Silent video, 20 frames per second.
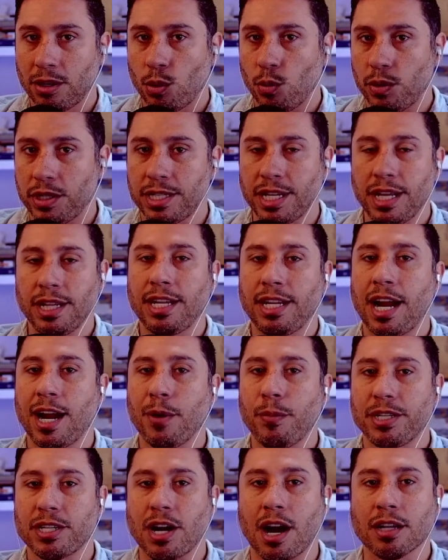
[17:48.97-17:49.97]
We sit in
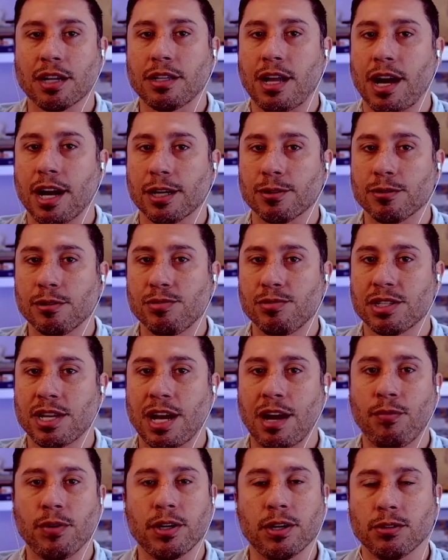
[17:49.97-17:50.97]
there. We talk locker room
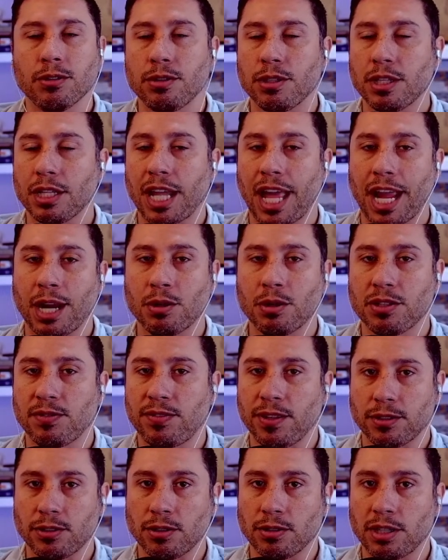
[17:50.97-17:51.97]
stuff. We don't do the language
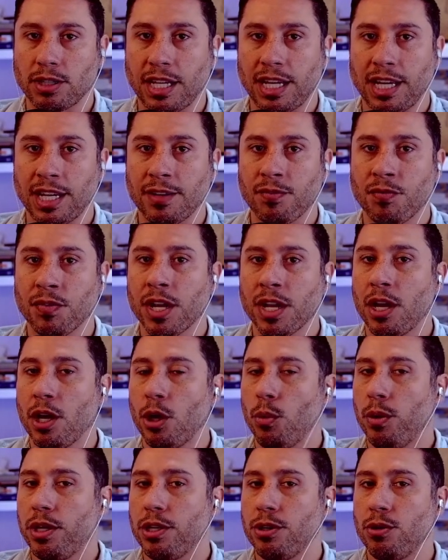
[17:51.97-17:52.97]
filter thing.
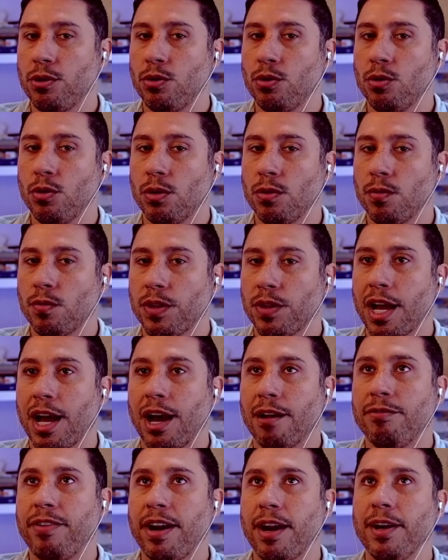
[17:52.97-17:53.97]
We do
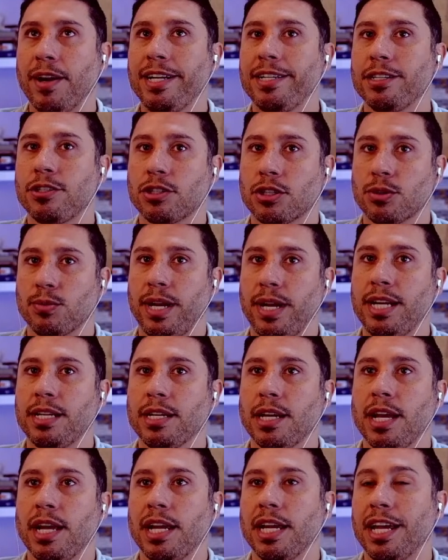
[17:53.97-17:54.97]
a very discreet
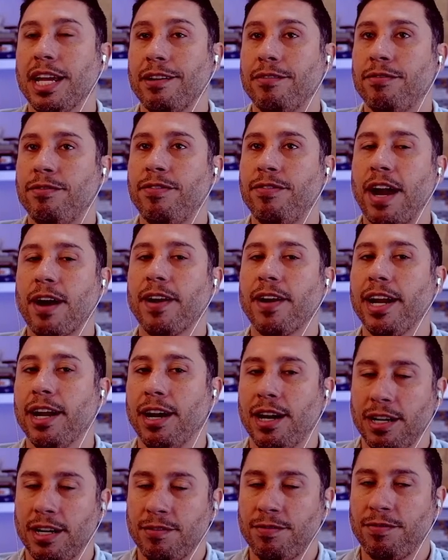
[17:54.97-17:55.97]
yet very
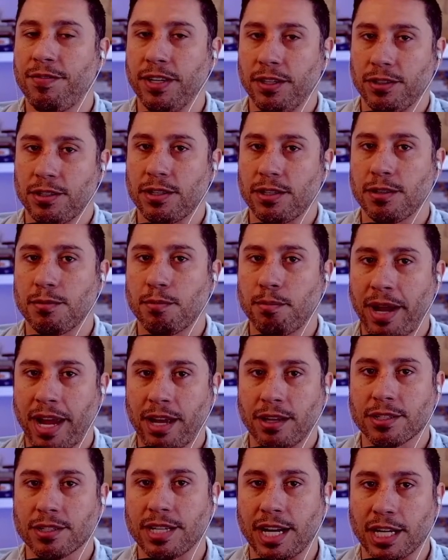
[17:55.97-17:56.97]
unfiltered
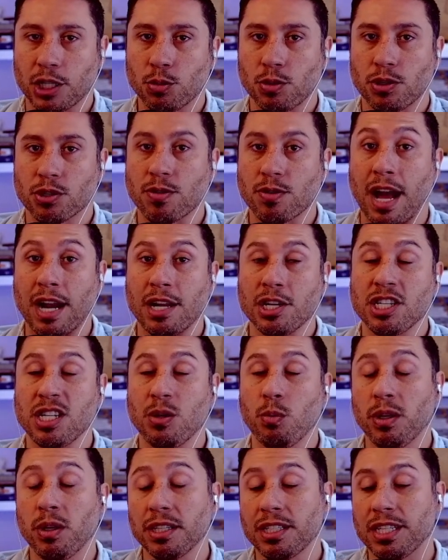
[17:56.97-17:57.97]
male sexual
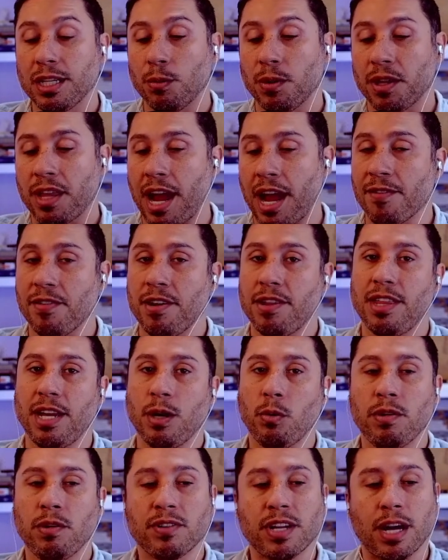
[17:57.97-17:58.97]
strategy. We'll deal with
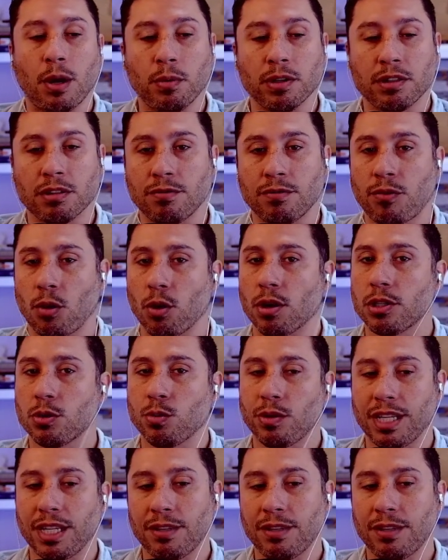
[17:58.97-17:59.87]
everything. We've dealt with divorce, with